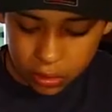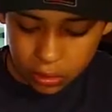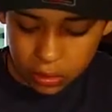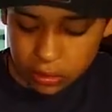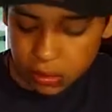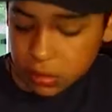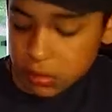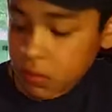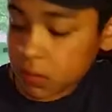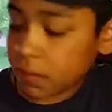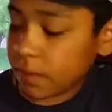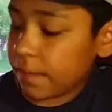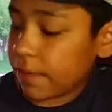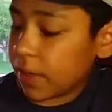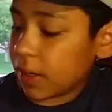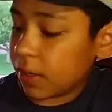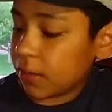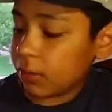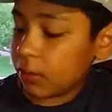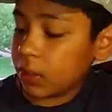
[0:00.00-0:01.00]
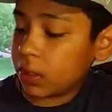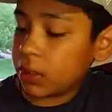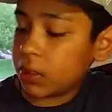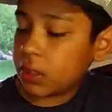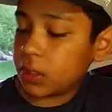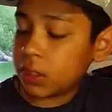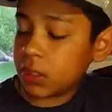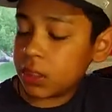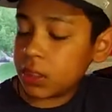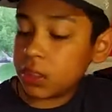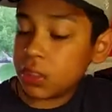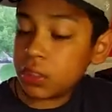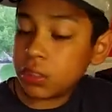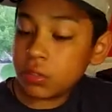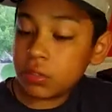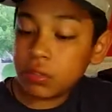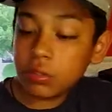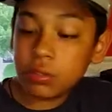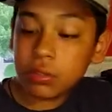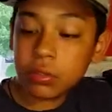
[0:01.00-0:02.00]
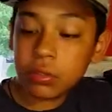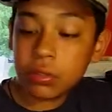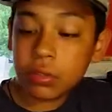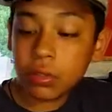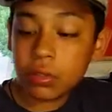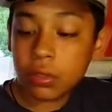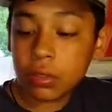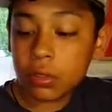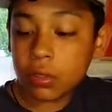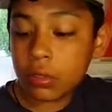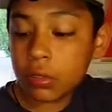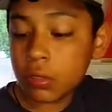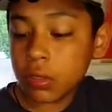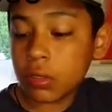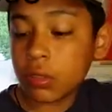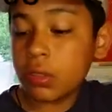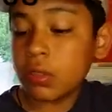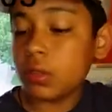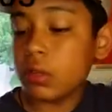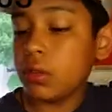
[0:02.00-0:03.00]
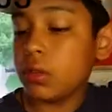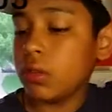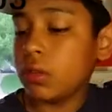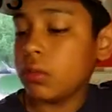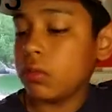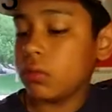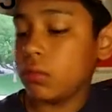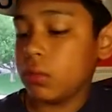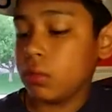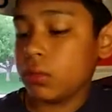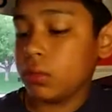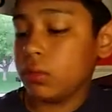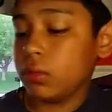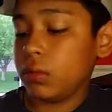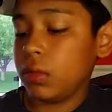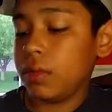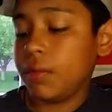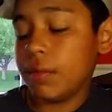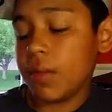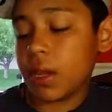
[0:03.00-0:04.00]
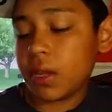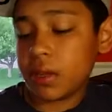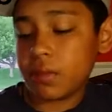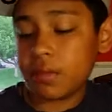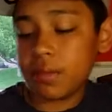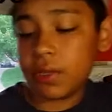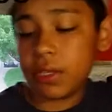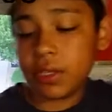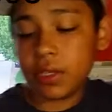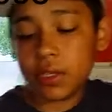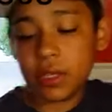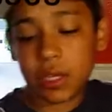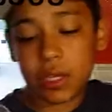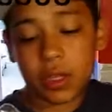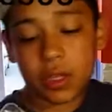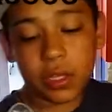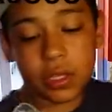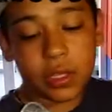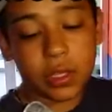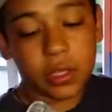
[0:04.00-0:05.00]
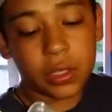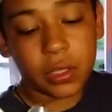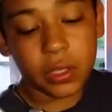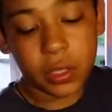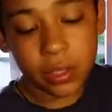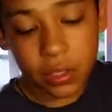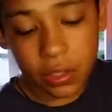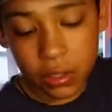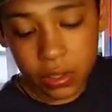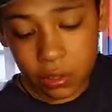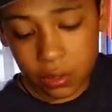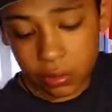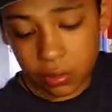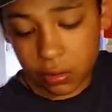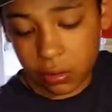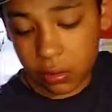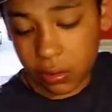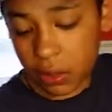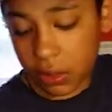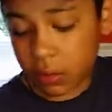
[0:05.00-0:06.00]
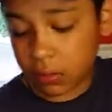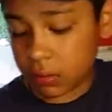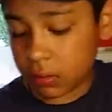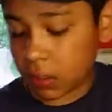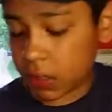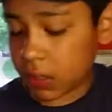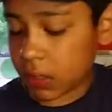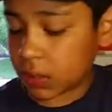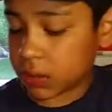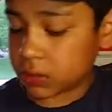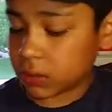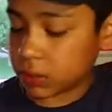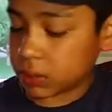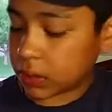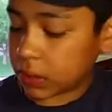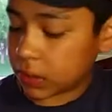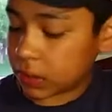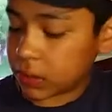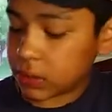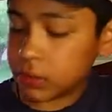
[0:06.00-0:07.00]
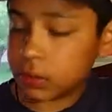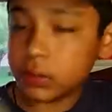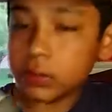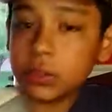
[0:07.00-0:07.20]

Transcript: This is a very clean shoe, well, in my opinion, I think you the other like, like